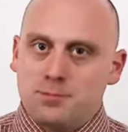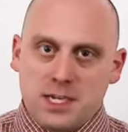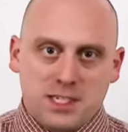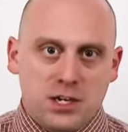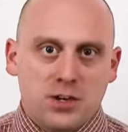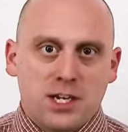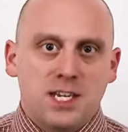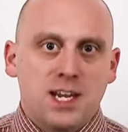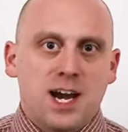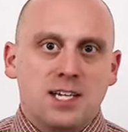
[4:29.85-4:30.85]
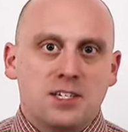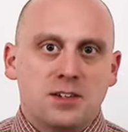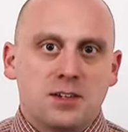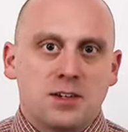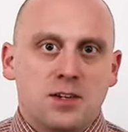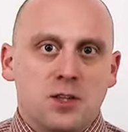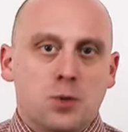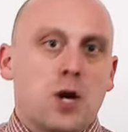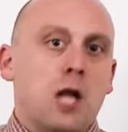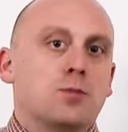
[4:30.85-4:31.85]
Bacteria cannot. The
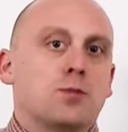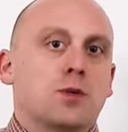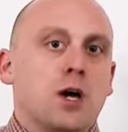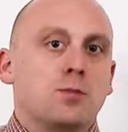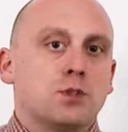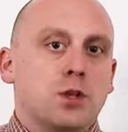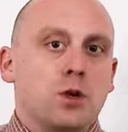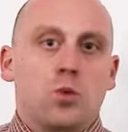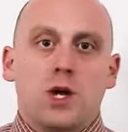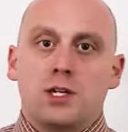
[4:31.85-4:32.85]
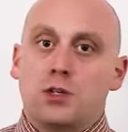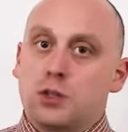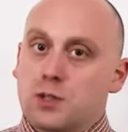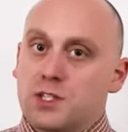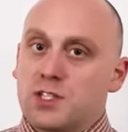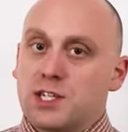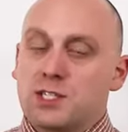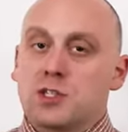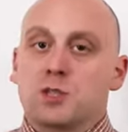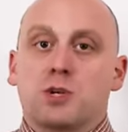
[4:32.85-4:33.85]
problem comes, though, when interleukin 6
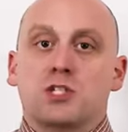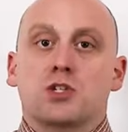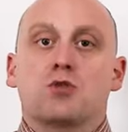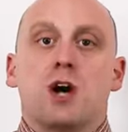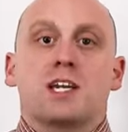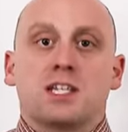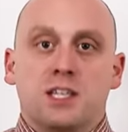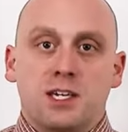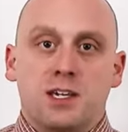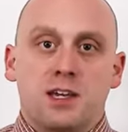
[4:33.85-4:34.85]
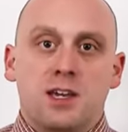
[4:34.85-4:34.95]
is expressed chronically